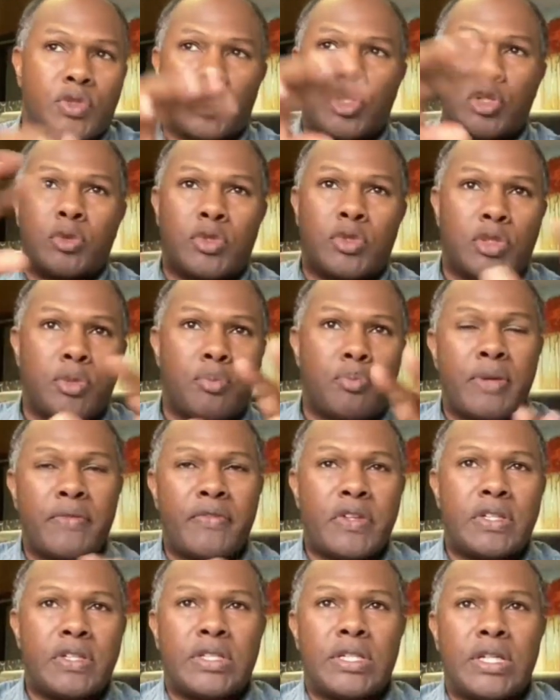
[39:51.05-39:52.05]
To
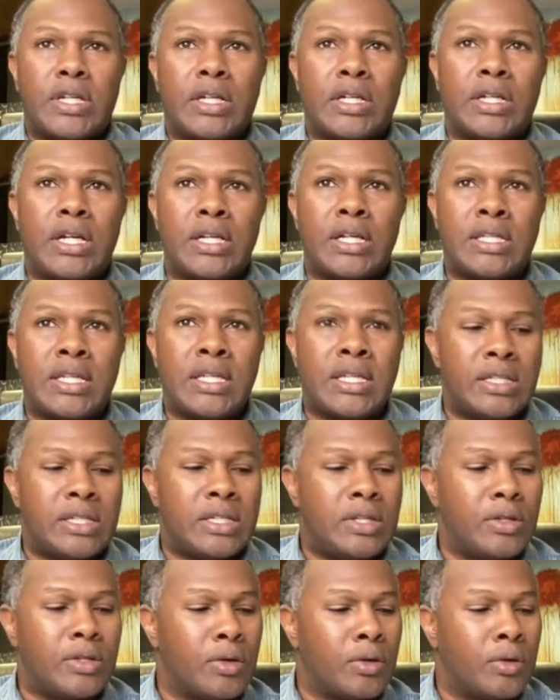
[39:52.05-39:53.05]
pivot again
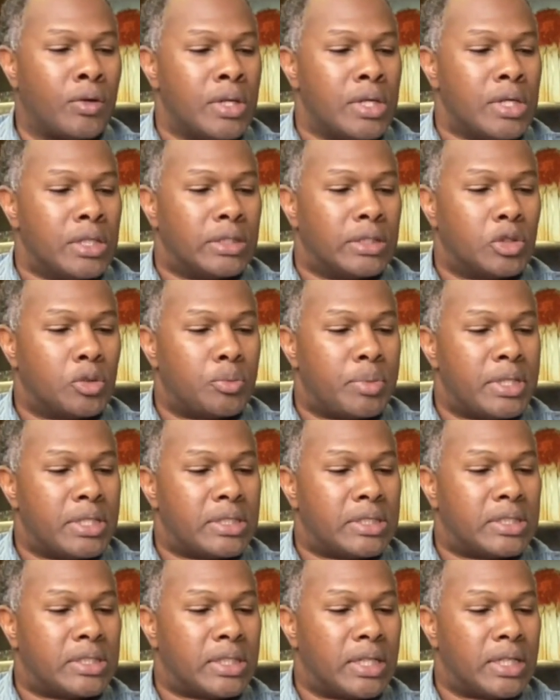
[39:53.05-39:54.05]
here a little
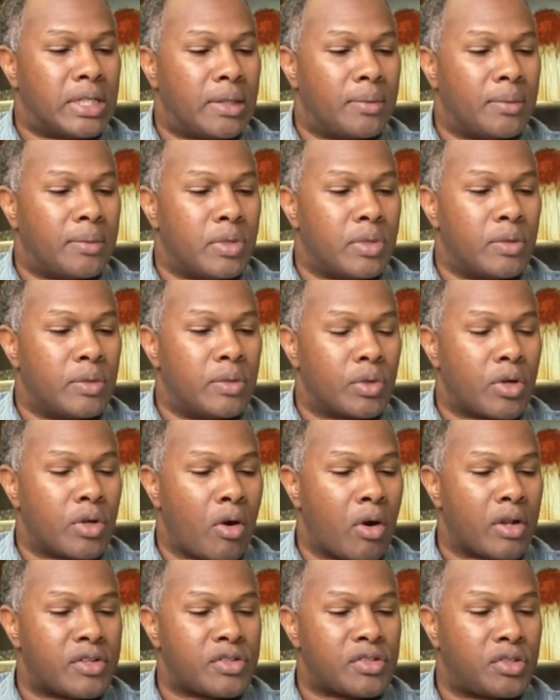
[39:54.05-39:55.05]
bit in
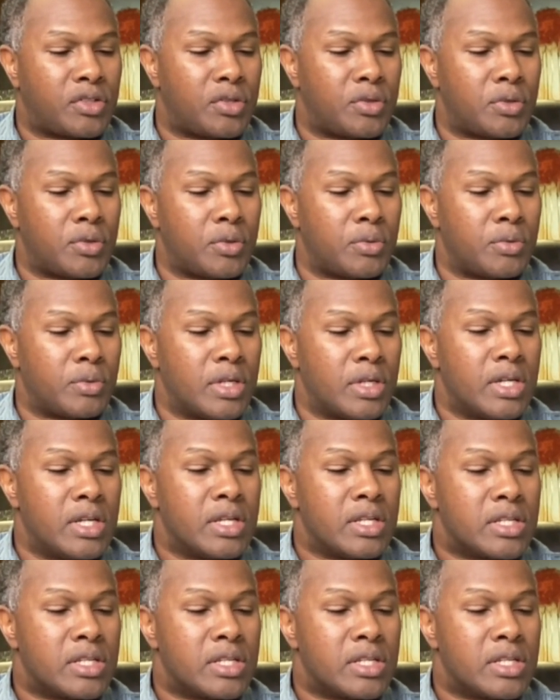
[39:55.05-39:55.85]
regards to